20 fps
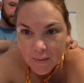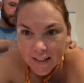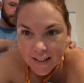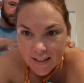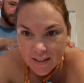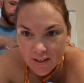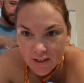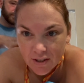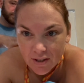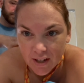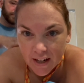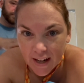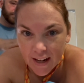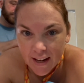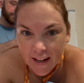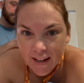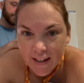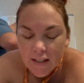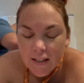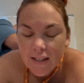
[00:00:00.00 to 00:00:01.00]

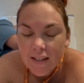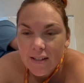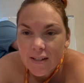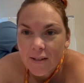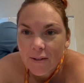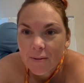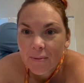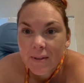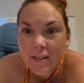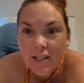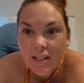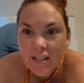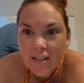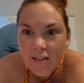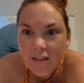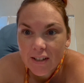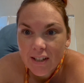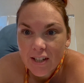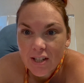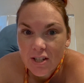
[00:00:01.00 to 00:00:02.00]
yesterday. So we just
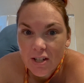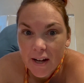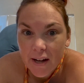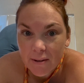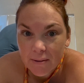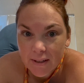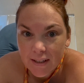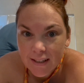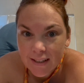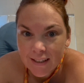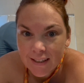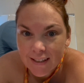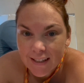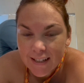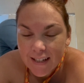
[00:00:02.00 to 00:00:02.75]
took a shower,